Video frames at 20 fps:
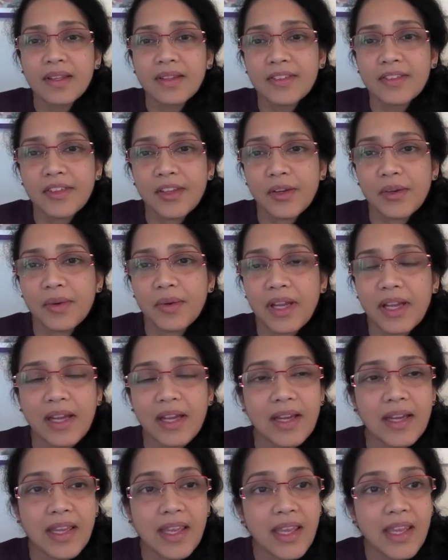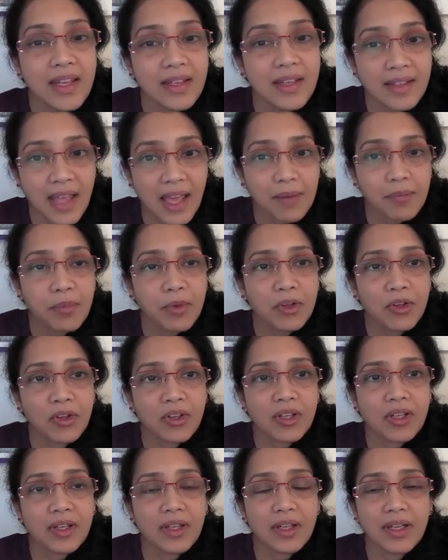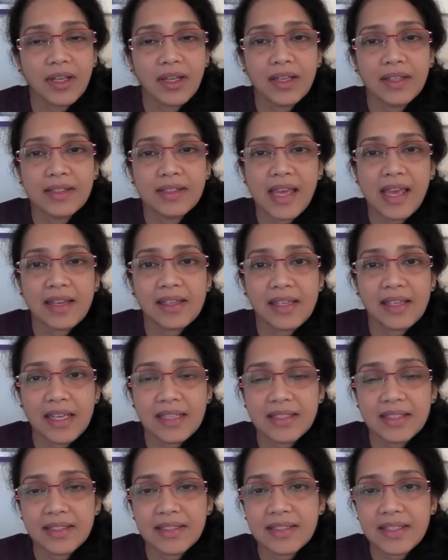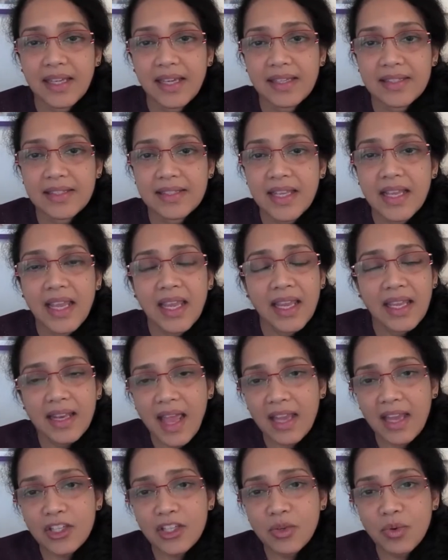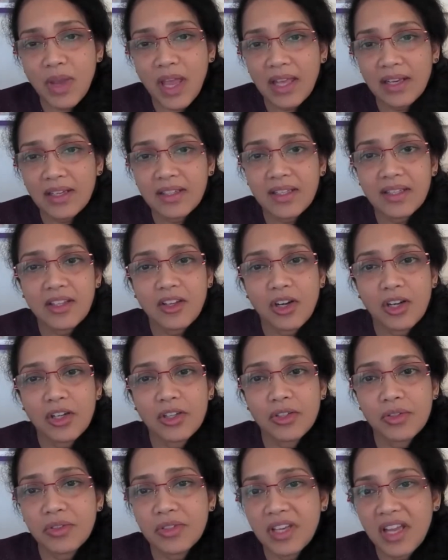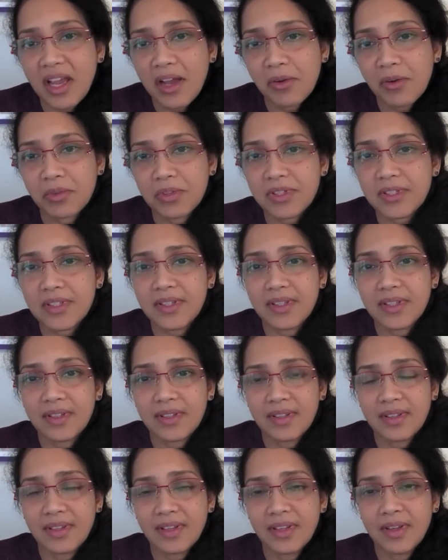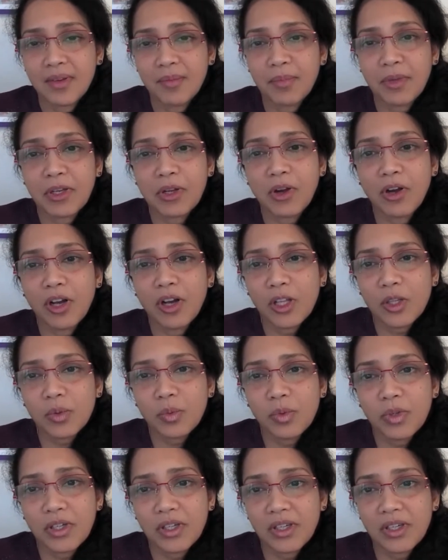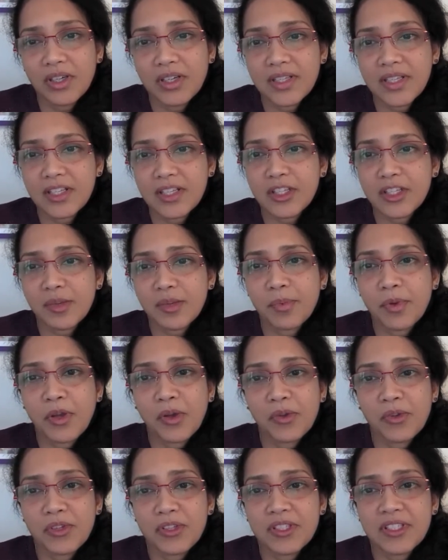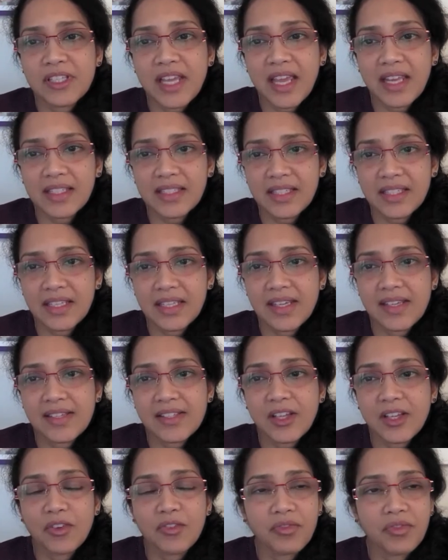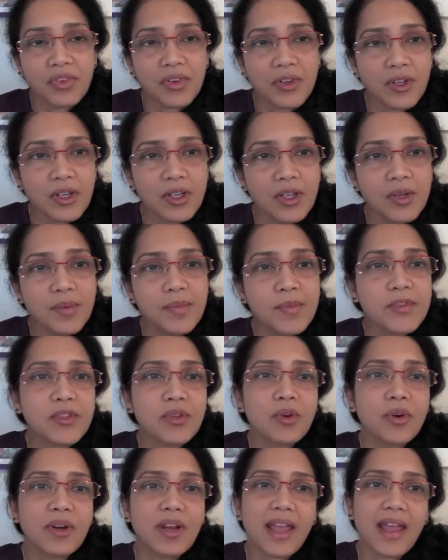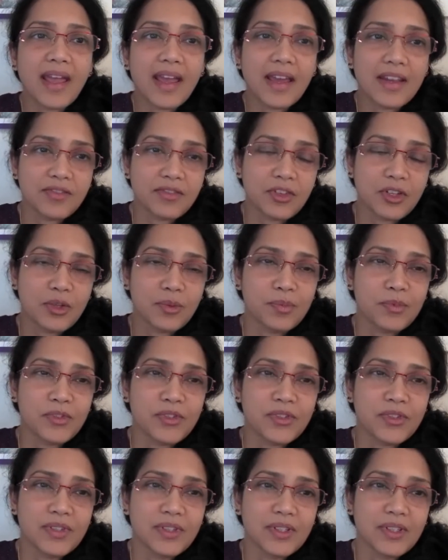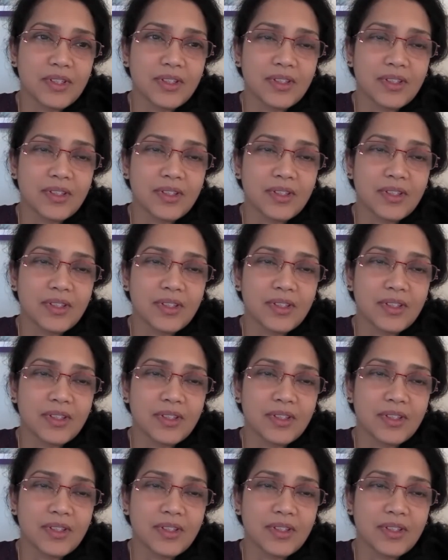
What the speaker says: So in that book, Dan Layton says, in actuality, there are no nouns, but all words and supposed entities are verbs or adverbs.